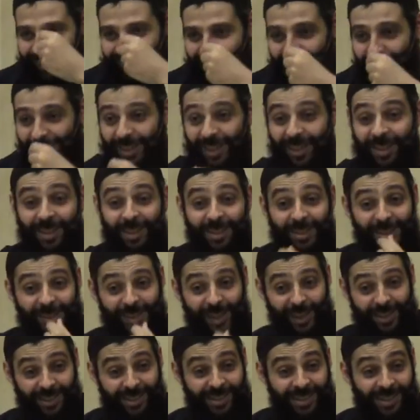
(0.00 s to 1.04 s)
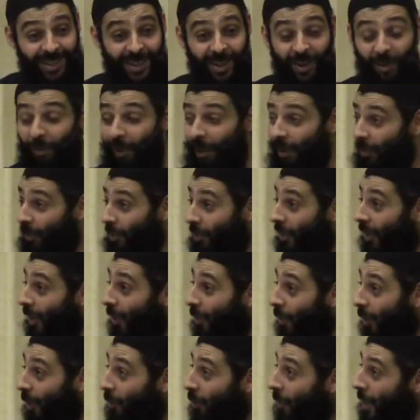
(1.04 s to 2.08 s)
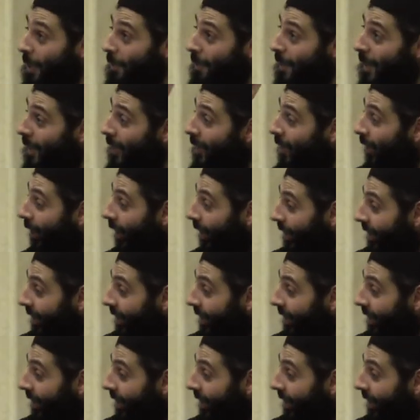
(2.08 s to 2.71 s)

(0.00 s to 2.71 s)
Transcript: So saying, son, when, the, when we beat the